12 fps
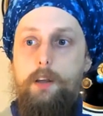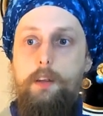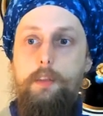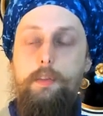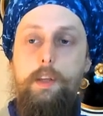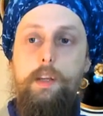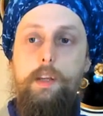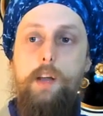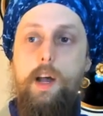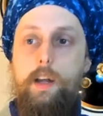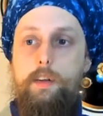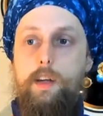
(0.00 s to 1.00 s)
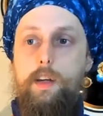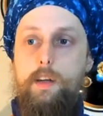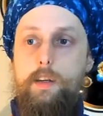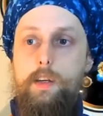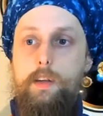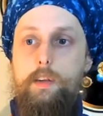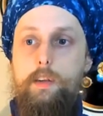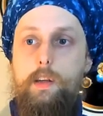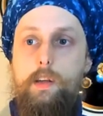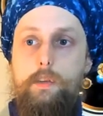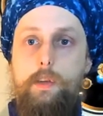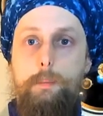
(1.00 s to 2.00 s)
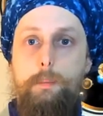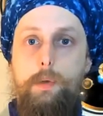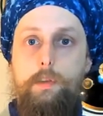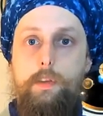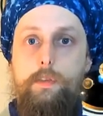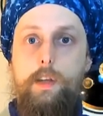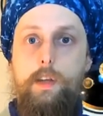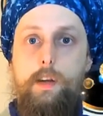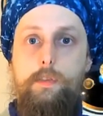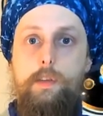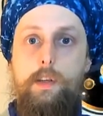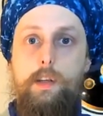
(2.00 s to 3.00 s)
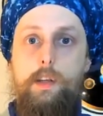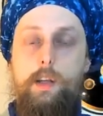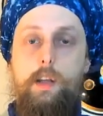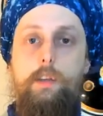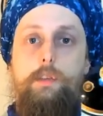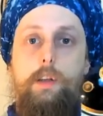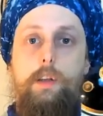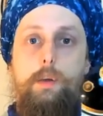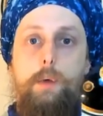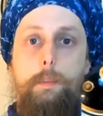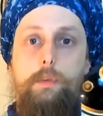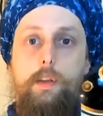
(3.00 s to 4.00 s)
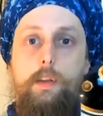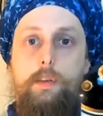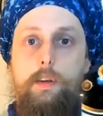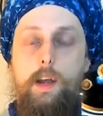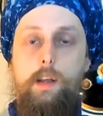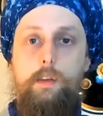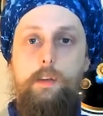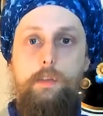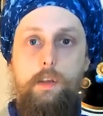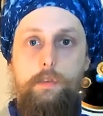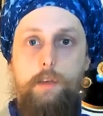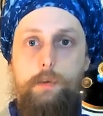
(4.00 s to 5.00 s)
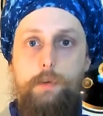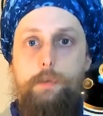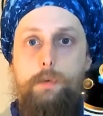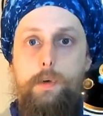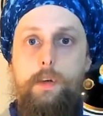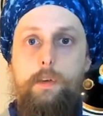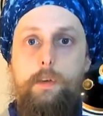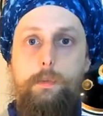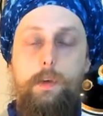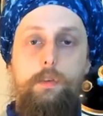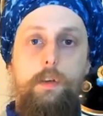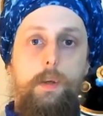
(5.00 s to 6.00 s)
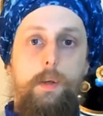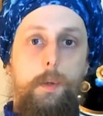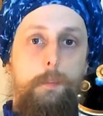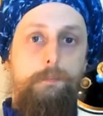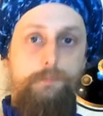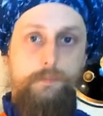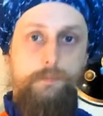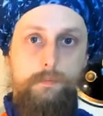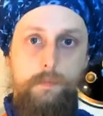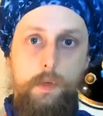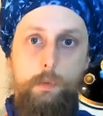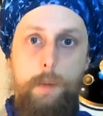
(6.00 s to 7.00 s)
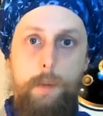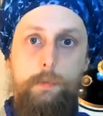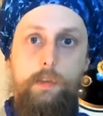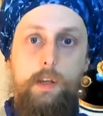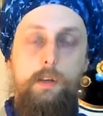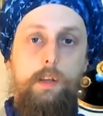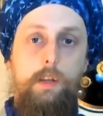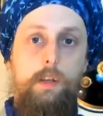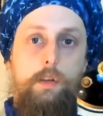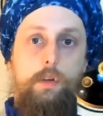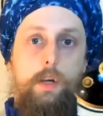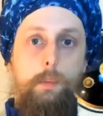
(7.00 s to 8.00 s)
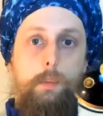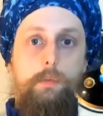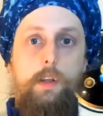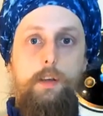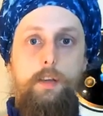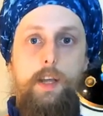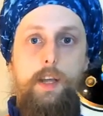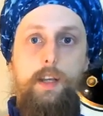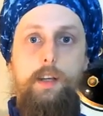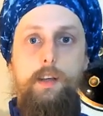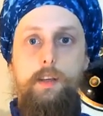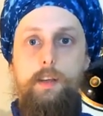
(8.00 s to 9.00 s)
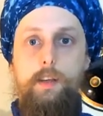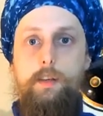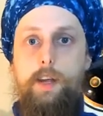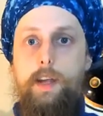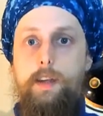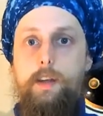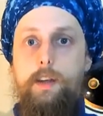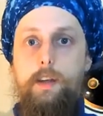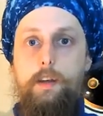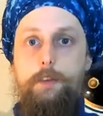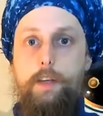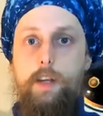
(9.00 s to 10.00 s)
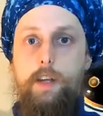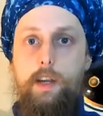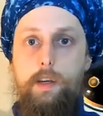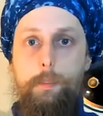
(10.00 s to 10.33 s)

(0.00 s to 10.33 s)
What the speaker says: the khanda, the symbol of the Sikhs, is represented as several swords, which represent the terms Deg, Teg, Fateh.